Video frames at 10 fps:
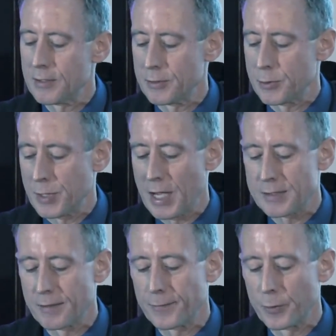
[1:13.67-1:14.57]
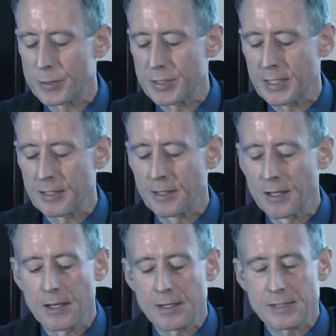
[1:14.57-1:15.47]
the two thousand fourteen
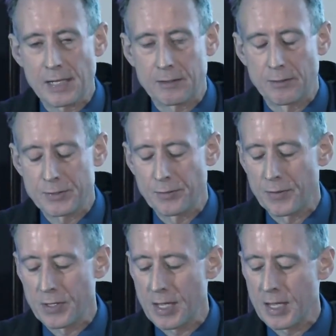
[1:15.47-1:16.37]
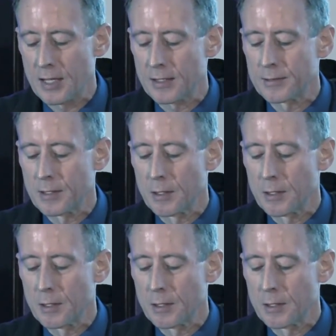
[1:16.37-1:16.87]
Secularist of the Year